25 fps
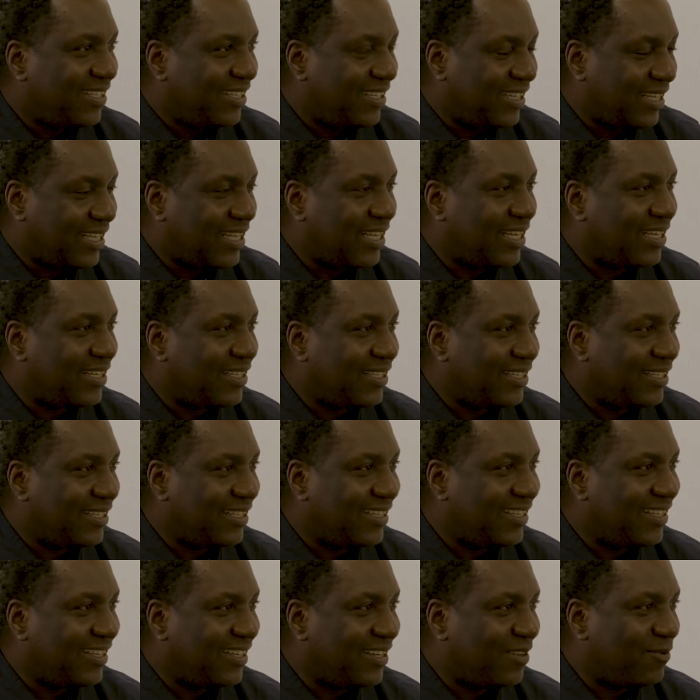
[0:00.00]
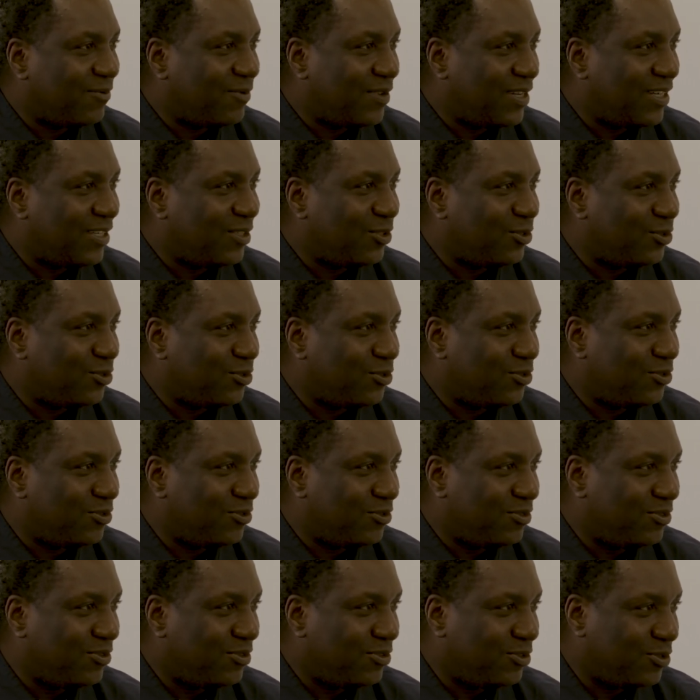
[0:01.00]
they can, in a very
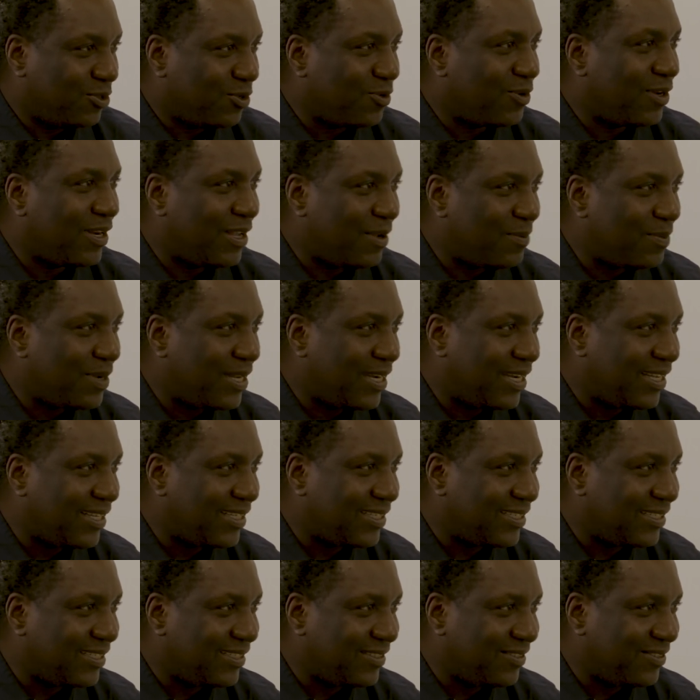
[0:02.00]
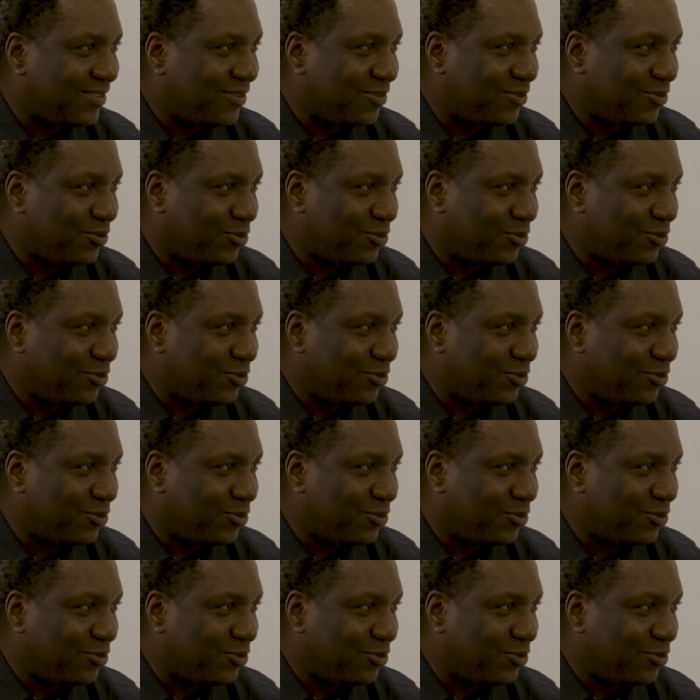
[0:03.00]
jocular manner, still